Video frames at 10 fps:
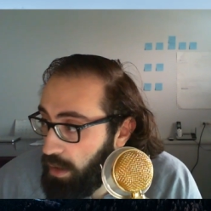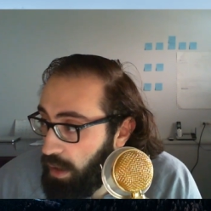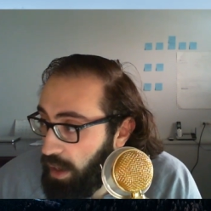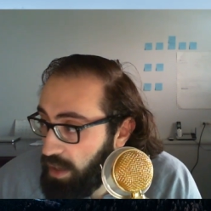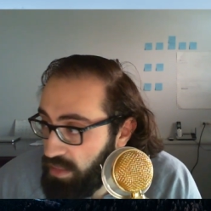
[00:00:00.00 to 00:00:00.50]

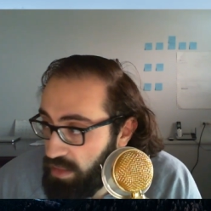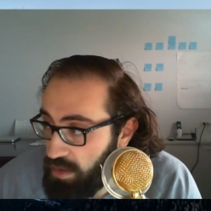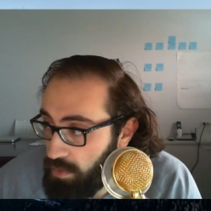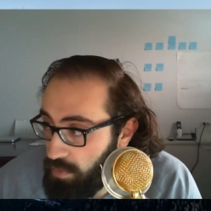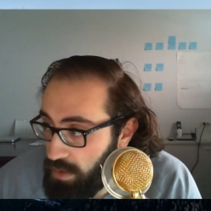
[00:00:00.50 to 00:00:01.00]
I think
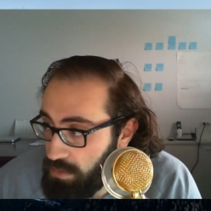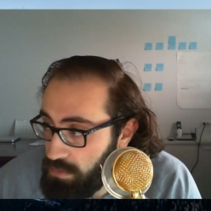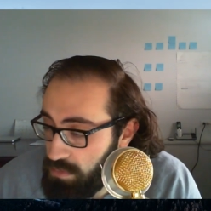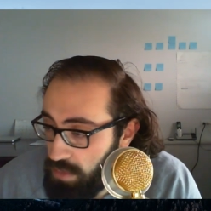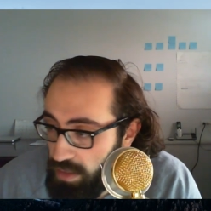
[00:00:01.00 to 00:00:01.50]
it will.
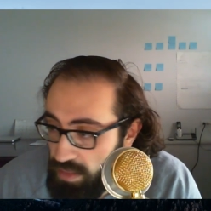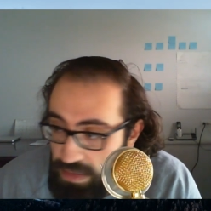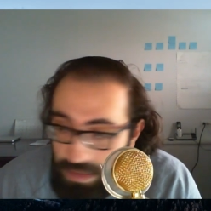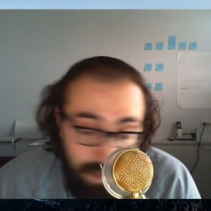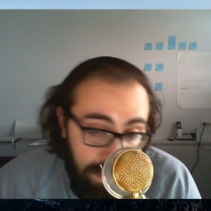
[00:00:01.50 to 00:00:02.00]
I think
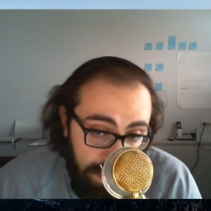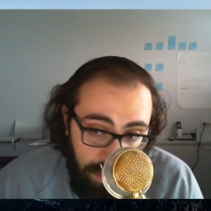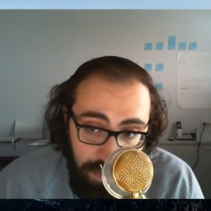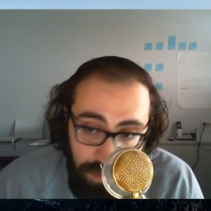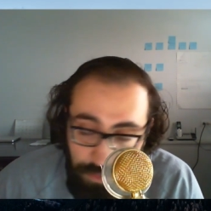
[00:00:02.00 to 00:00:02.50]
it is
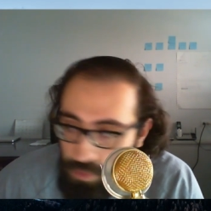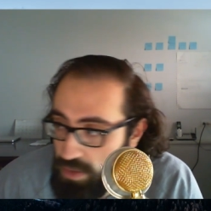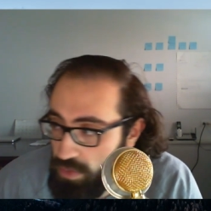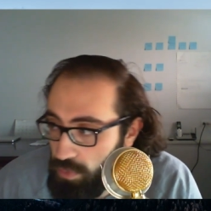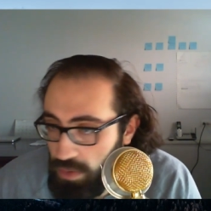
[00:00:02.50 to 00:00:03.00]
currently
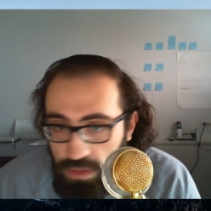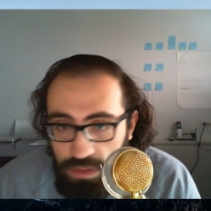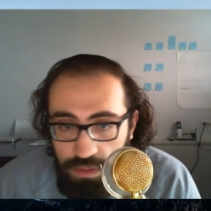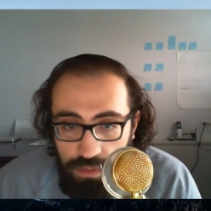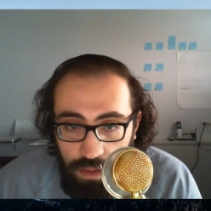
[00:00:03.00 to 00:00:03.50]
ruling the world.
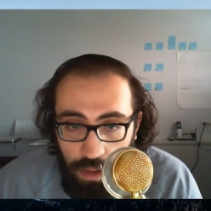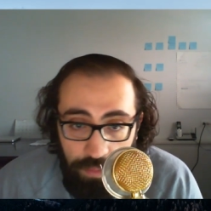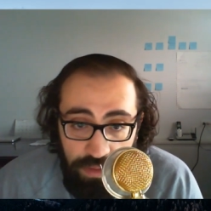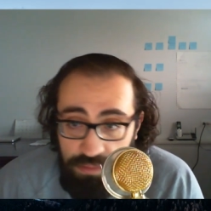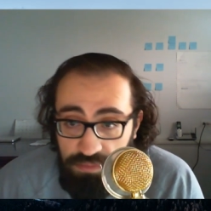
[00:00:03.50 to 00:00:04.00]
I
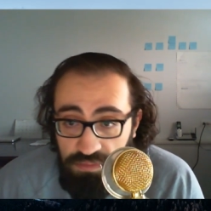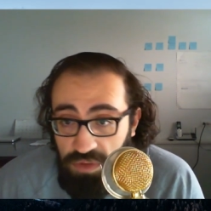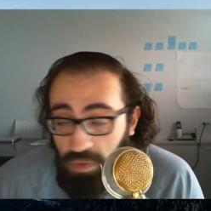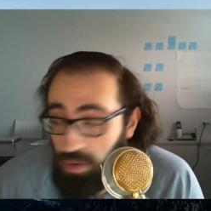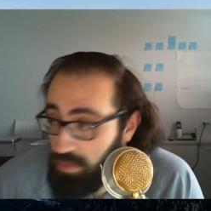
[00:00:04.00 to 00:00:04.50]
mean,
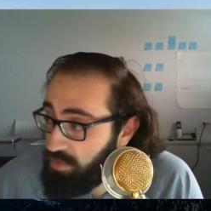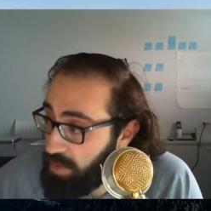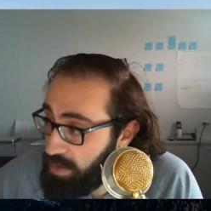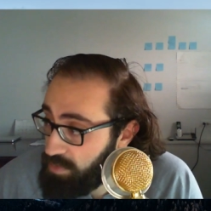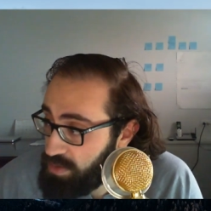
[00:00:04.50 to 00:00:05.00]
correct me if
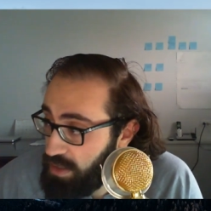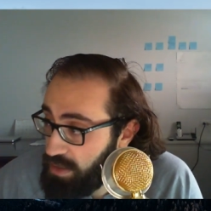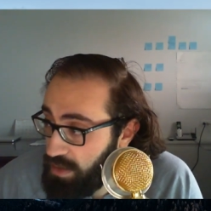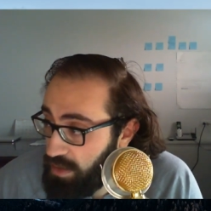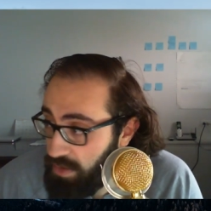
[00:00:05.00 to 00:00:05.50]
I'm
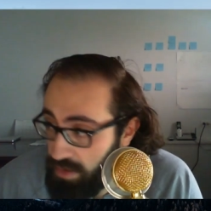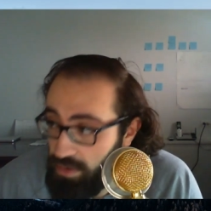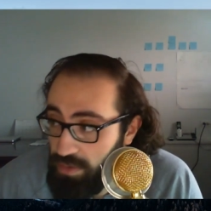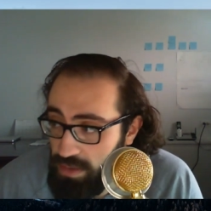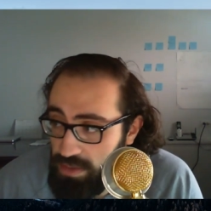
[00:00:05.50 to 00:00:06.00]
mistaken, I think it
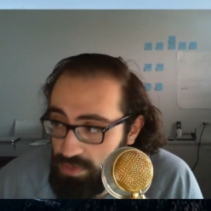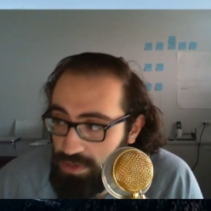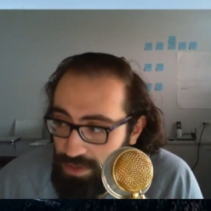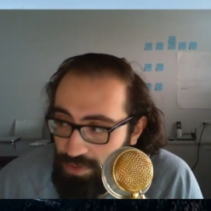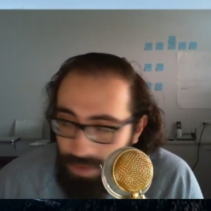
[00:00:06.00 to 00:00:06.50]
currently is
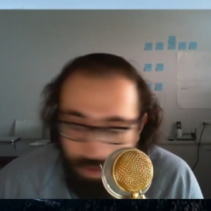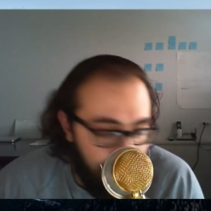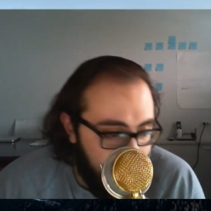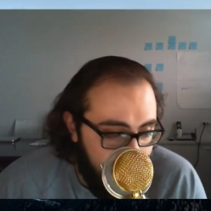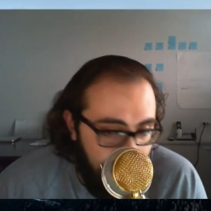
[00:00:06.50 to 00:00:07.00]
ruling the world.
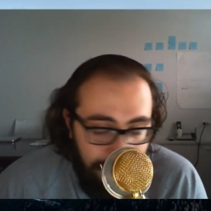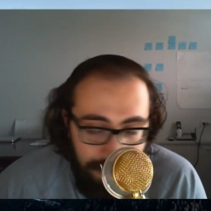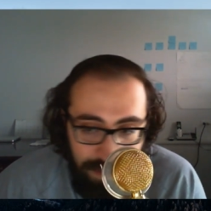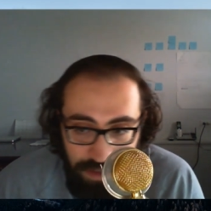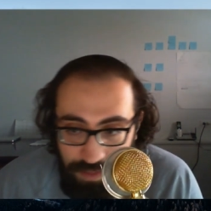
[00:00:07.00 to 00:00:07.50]

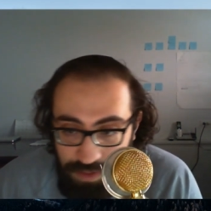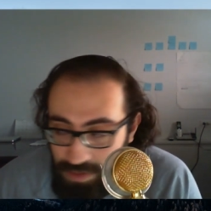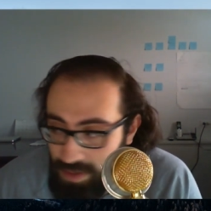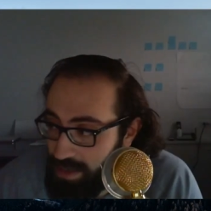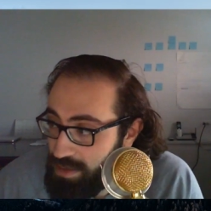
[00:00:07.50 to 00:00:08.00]
Second, you know, most
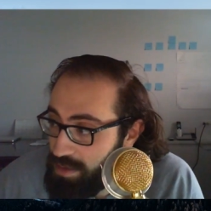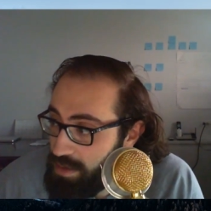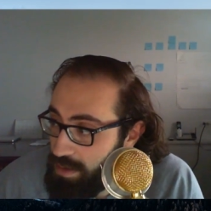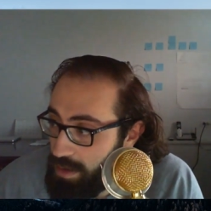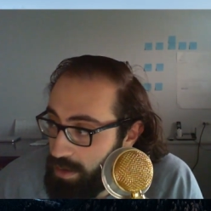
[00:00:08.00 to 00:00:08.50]
traded,
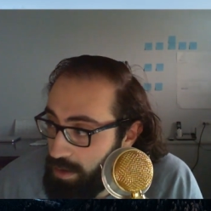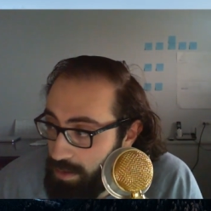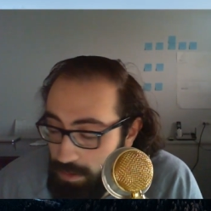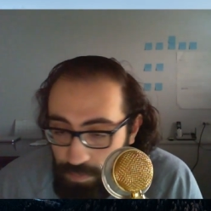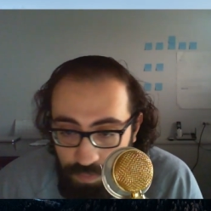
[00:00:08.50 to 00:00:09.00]

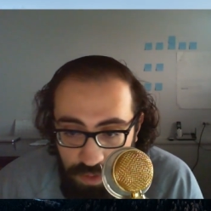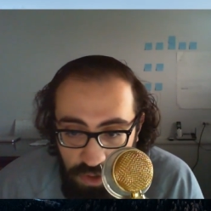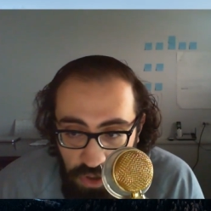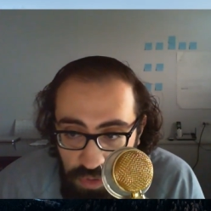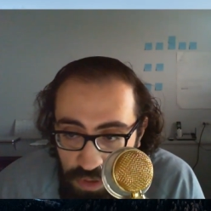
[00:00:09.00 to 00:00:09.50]
you
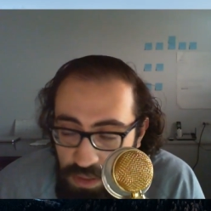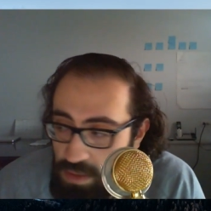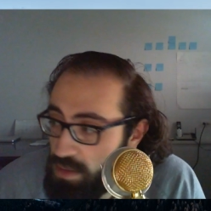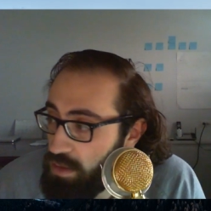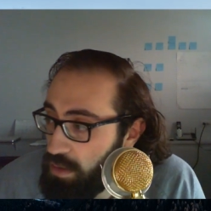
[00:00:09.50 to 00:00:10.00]
know,
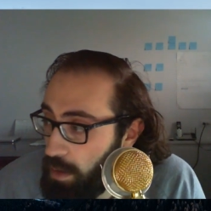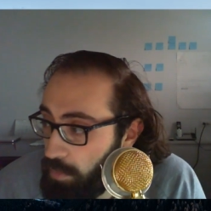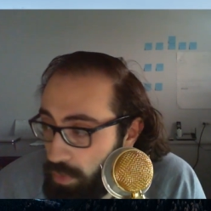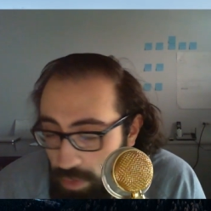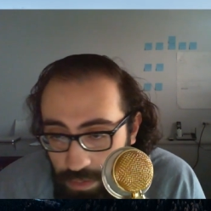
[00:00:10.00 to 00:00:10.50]

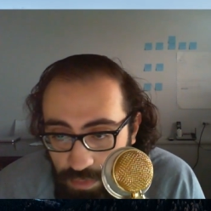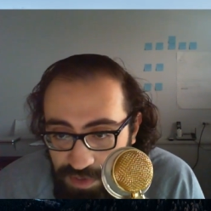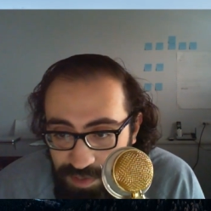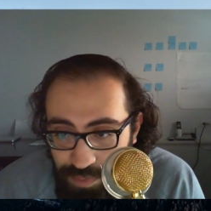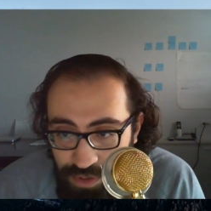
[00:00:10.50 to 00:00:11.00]
#1
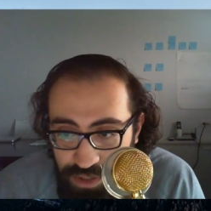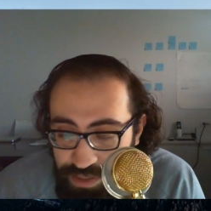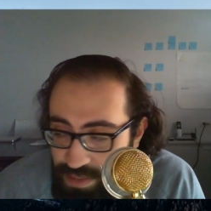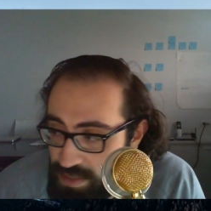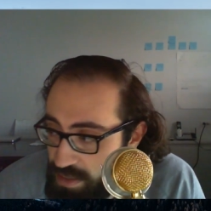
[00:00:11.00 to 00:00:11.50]
most
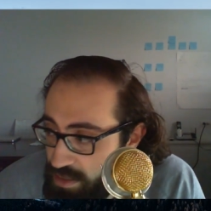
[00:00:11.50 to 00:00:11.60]
purchased